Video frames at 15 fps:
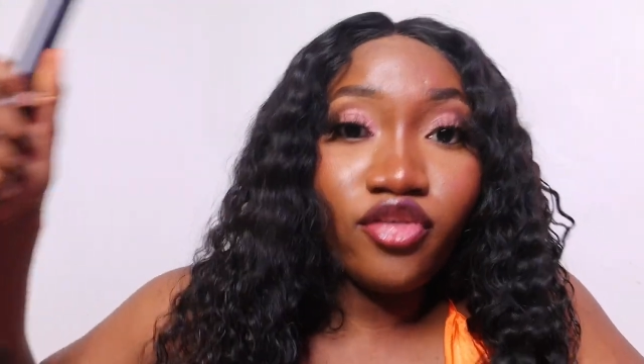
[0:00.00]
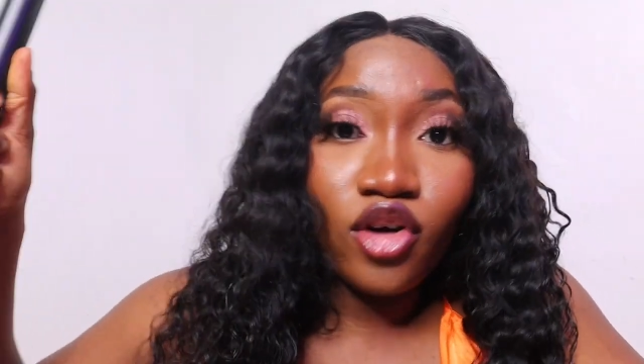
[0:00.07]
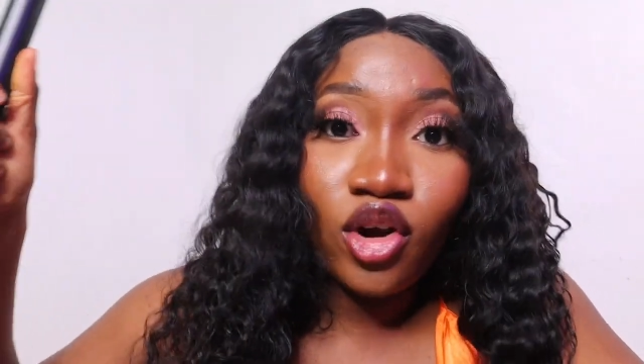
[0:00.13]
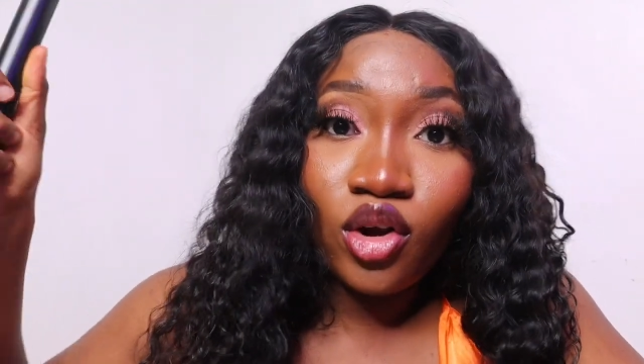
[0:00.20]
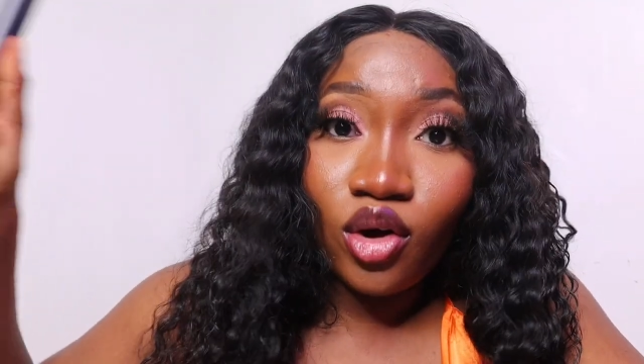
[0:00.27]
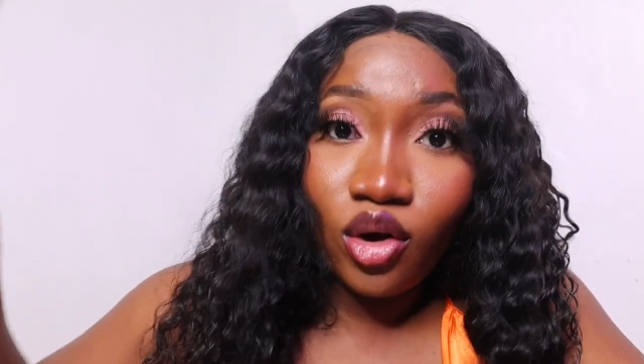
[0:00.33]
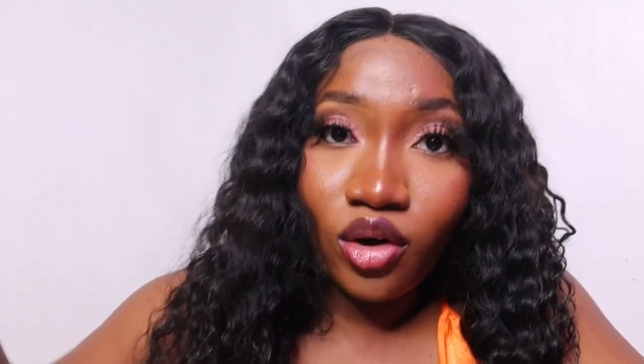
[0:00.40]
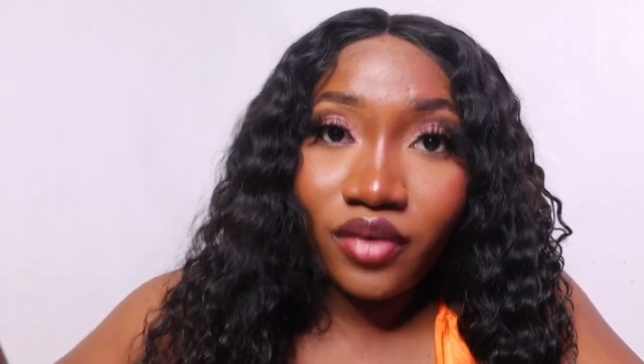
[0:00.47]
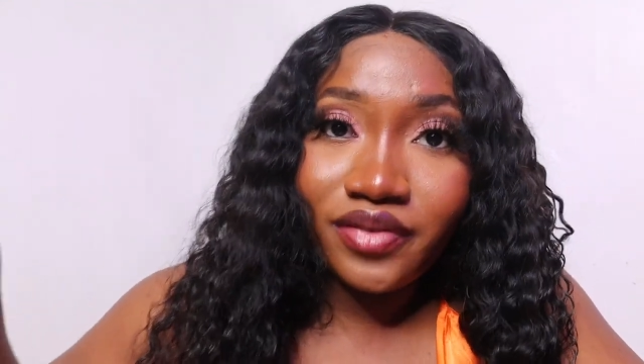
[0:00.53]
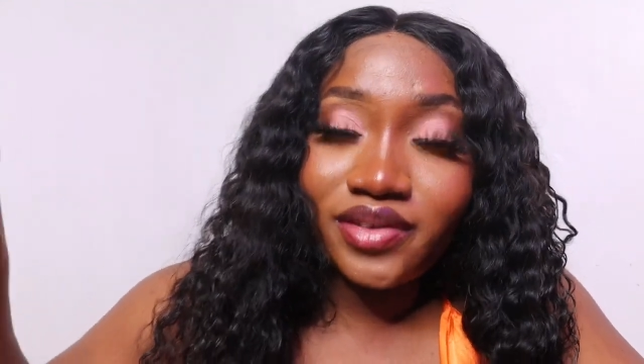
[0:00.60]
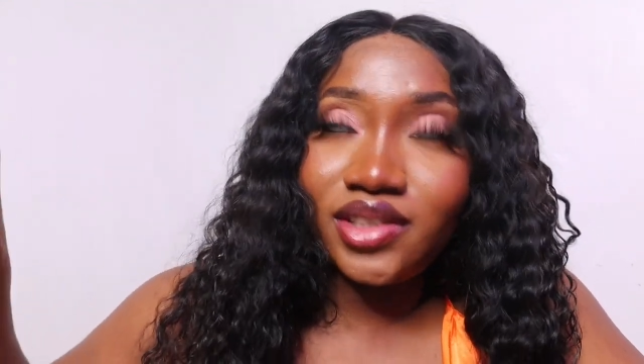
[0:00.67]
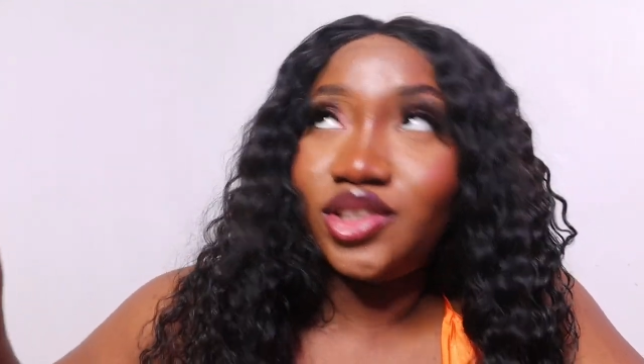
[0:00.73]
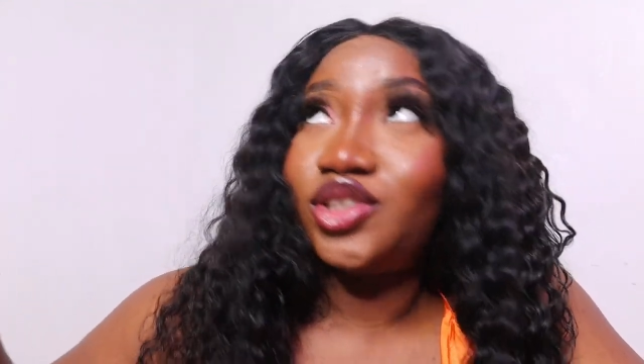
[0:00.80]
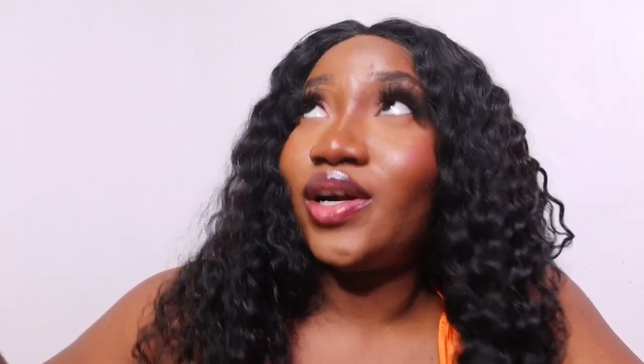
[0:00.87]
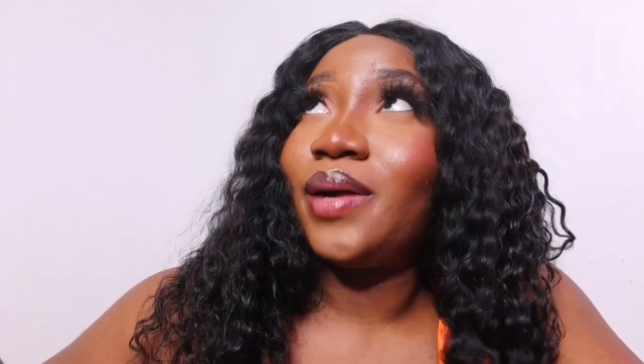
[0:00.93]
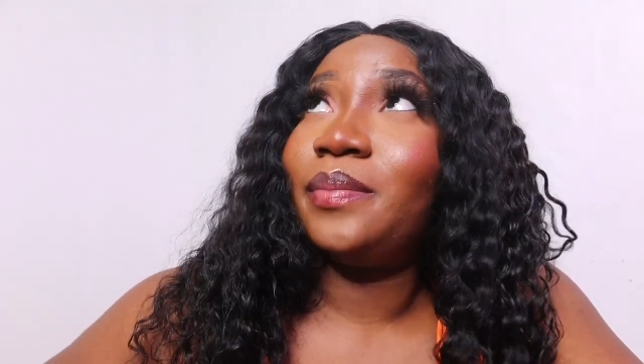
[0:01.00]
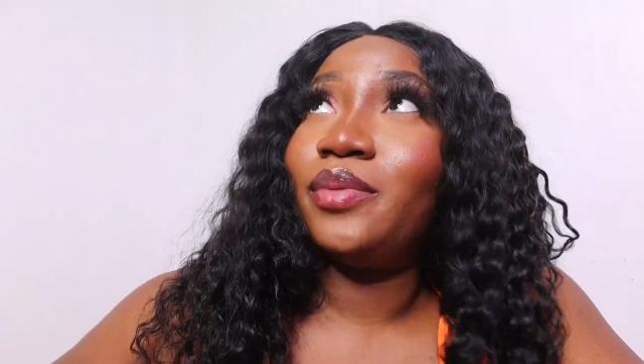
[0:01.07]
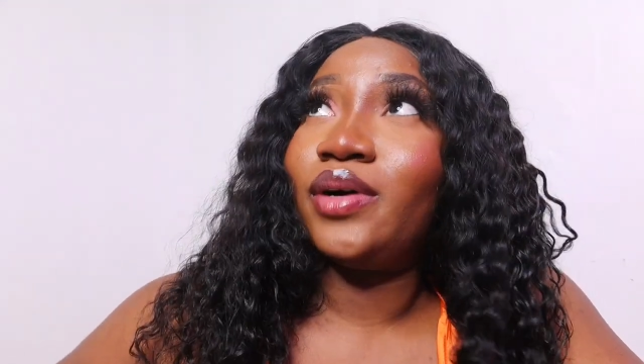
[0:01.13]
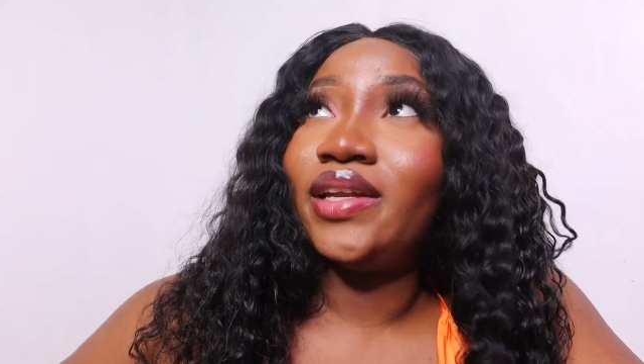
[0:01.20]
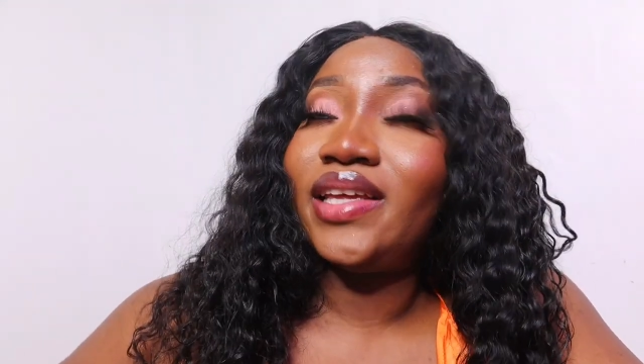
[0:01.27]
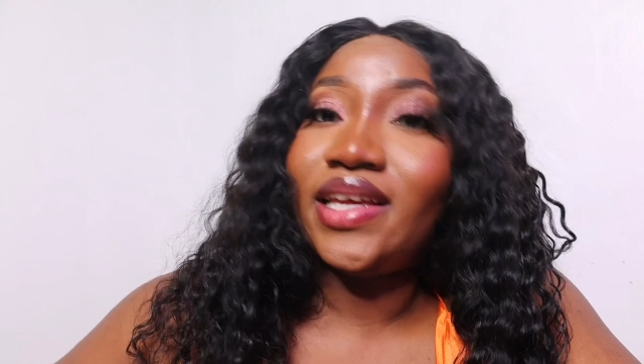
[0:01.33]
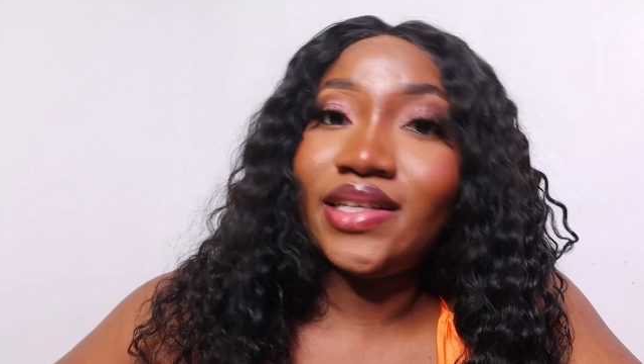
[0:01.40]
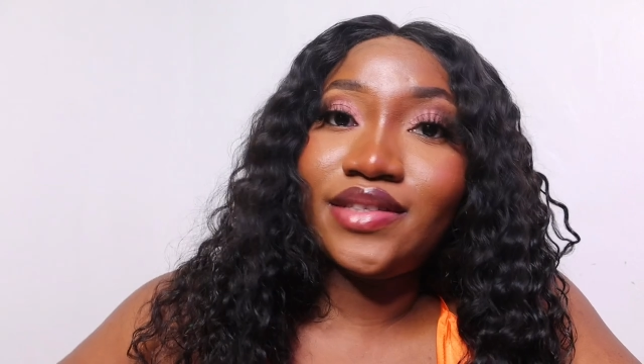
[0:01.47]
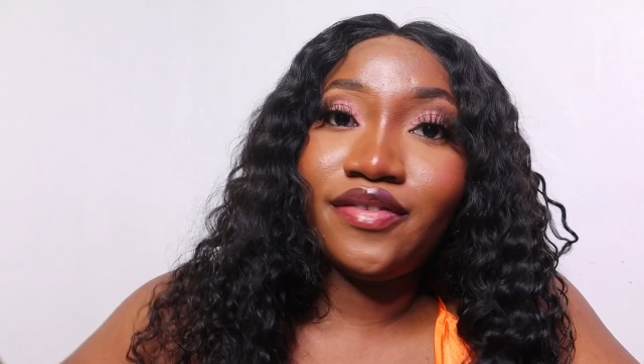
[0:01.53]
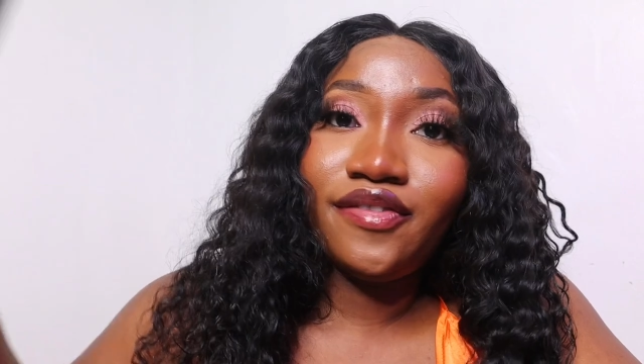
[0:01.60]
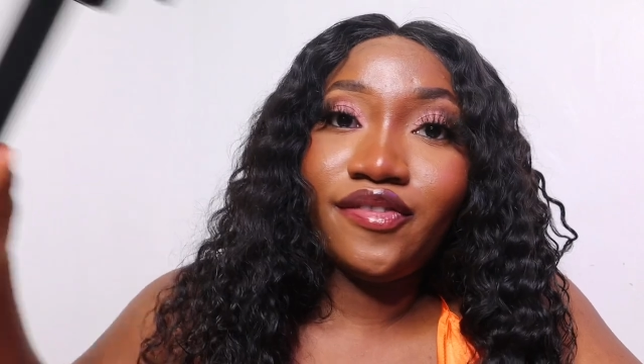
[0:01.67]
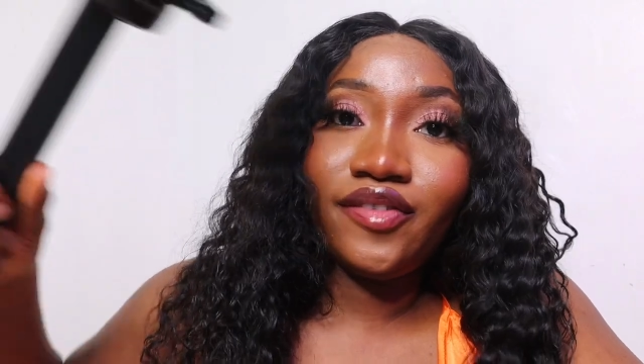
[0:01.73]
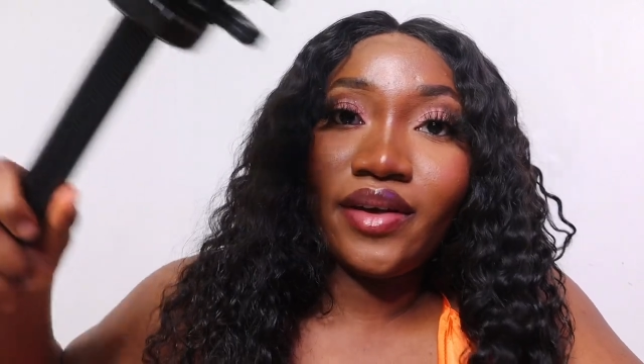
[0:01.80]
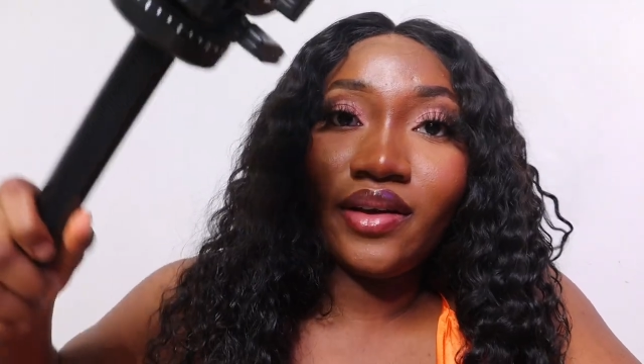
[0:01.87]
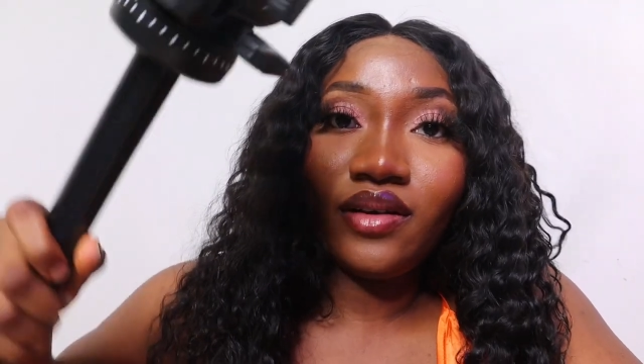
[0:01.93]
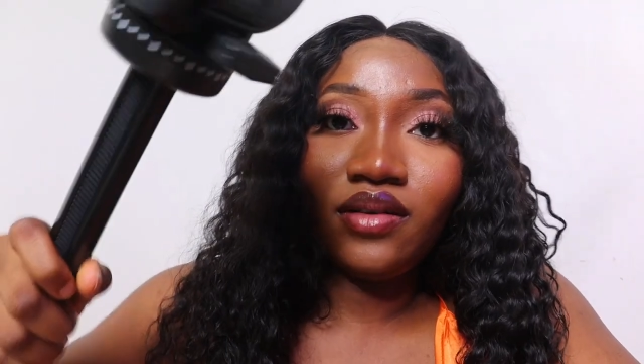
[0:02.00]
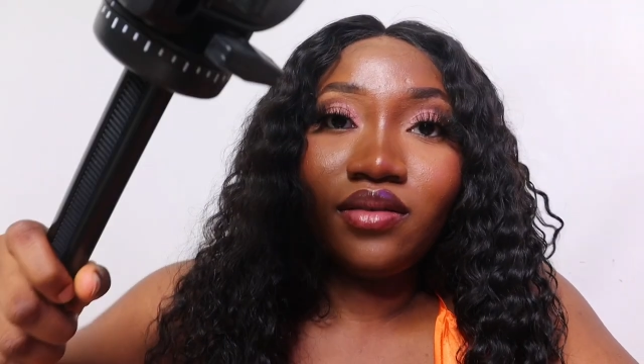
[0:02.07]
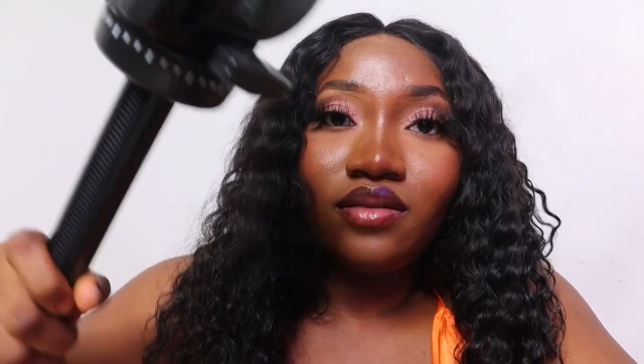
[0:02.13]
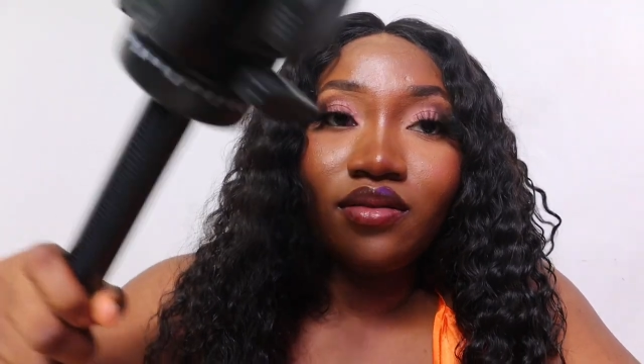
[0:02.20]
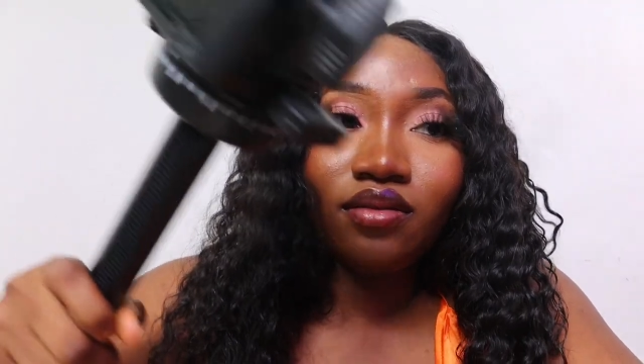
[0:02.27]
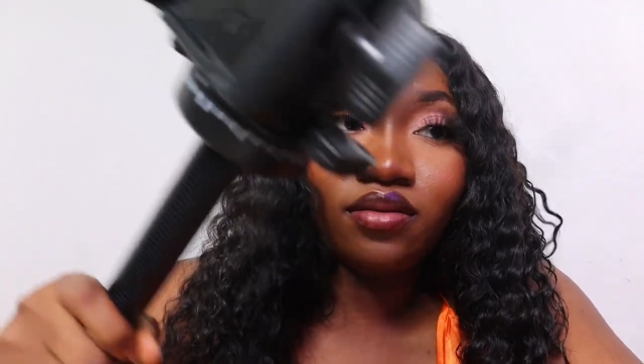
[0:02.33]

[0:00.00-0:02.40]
fall off the tripod, it fell